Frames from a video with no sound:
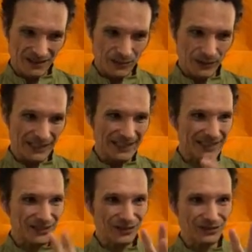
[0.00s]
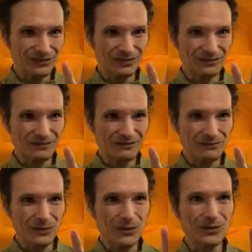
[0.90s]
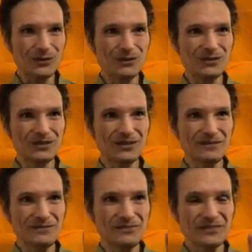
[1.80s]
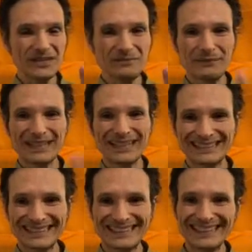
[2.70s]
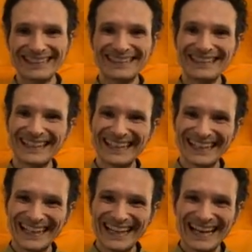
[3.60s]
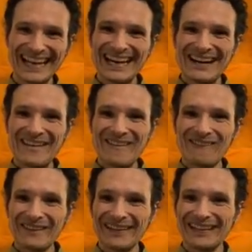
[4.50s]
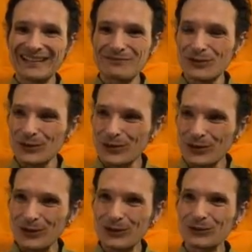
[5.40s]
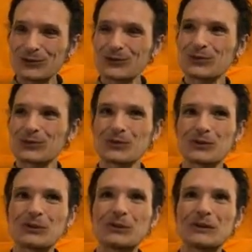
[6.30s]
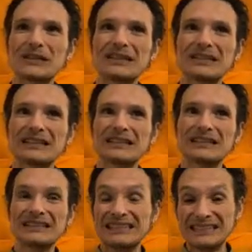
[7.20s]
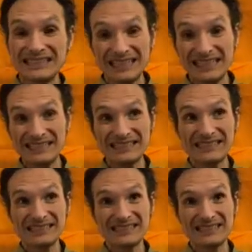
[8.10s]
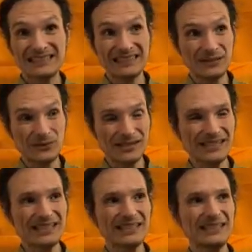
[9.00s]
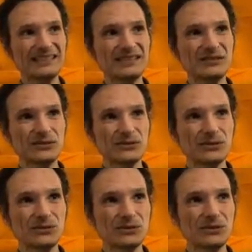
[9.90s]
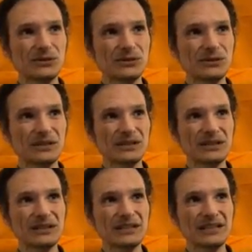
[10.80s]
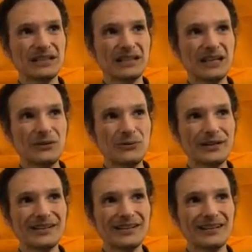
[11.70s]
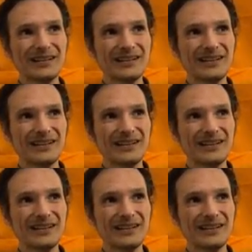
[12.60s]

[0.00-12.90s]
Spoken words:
we are not more mechanical. We are more close to, in this case, in our silence, to our